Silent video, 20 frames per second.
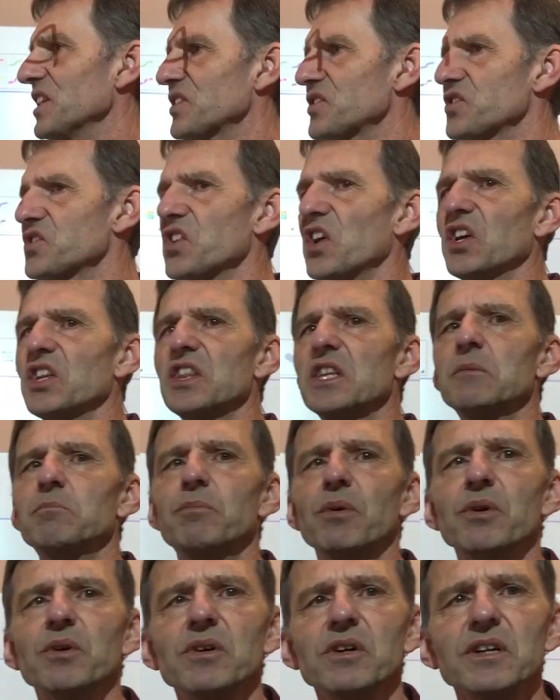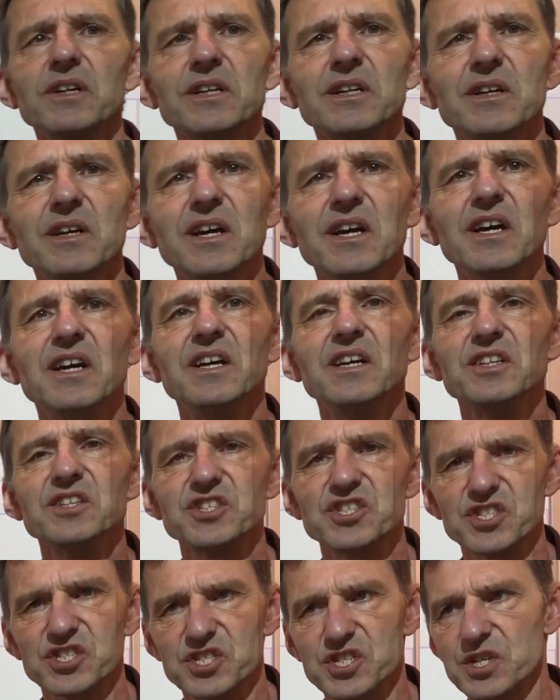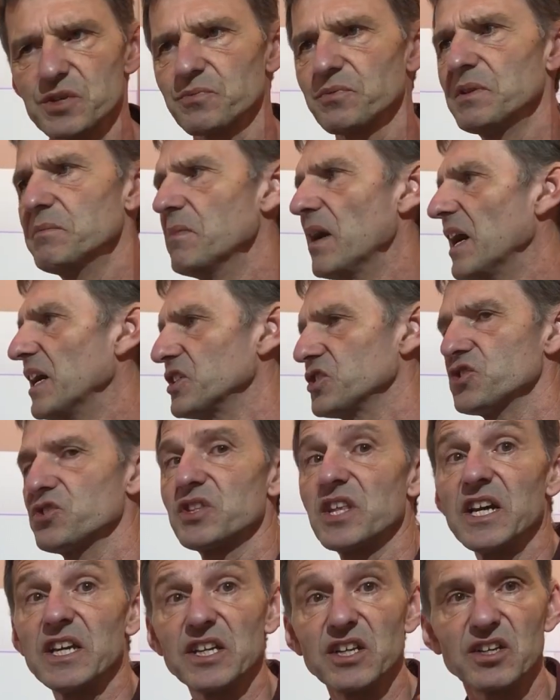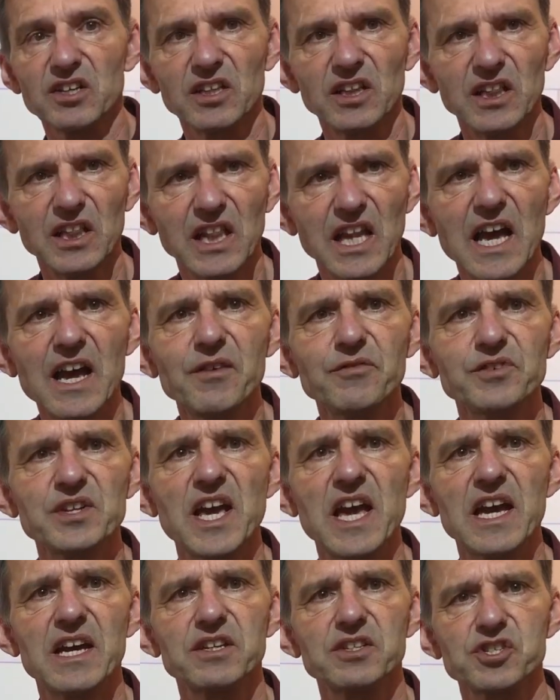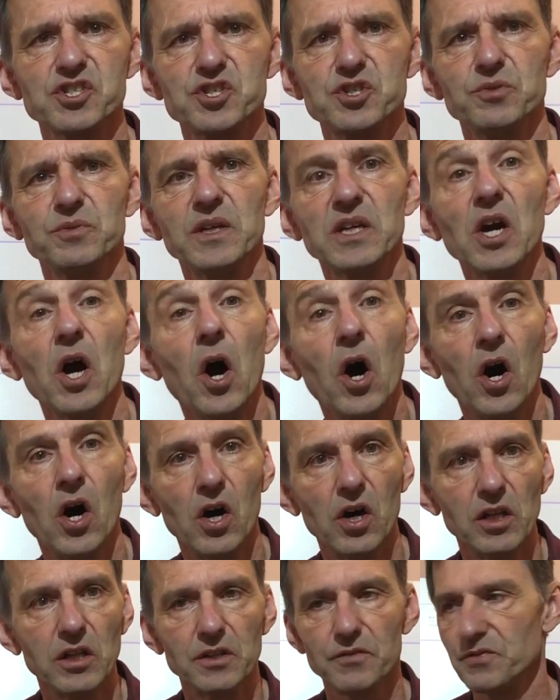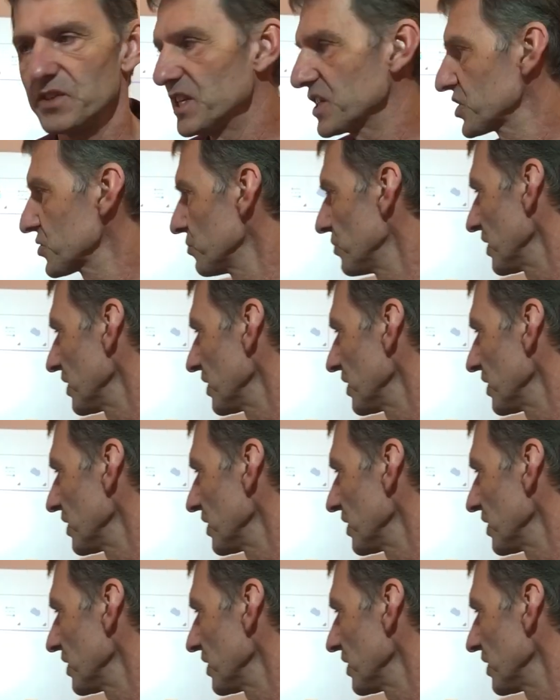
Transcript: this on the board just to remind you that your left hand is doing all of this